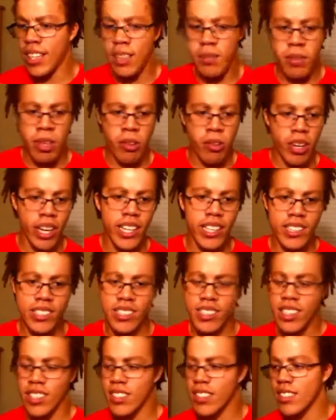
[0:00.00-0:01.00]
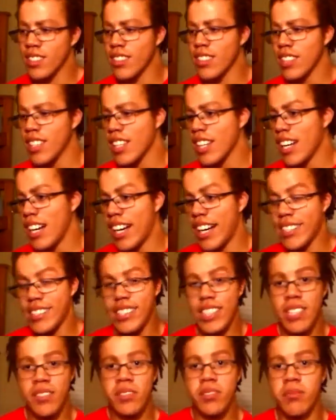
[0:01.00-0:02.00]
my rating scale, I'd
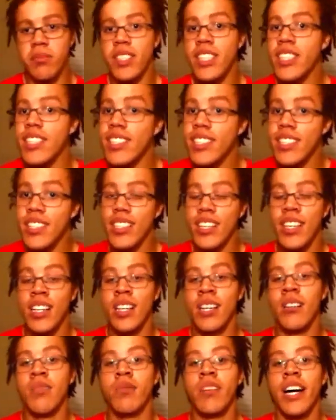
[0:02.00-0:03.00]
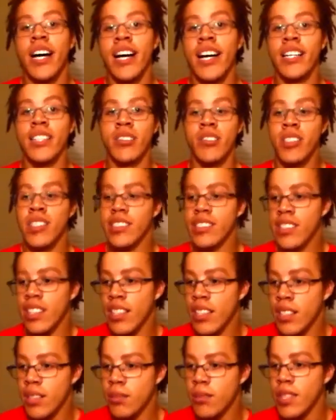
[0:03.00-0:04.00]
say for me, I had a great
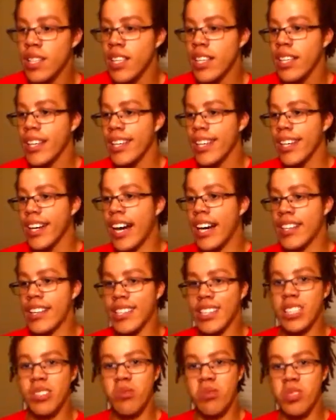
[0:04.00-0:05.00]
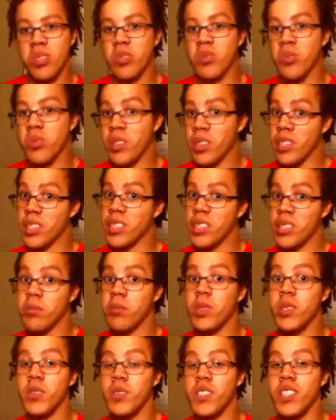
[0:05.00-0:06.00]
time. I think this was a really
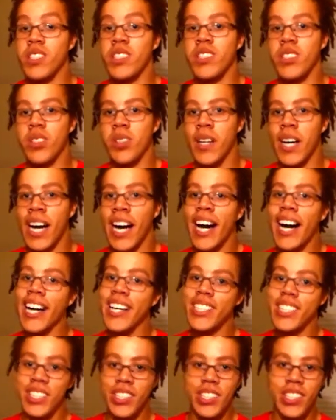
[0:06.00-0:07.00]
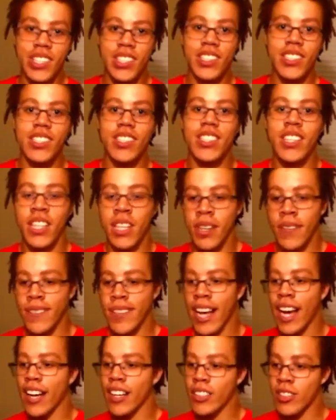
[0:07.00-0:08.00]
good movie. So a high good.
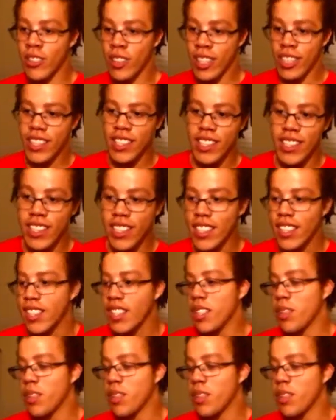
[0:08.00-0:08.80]
Not great,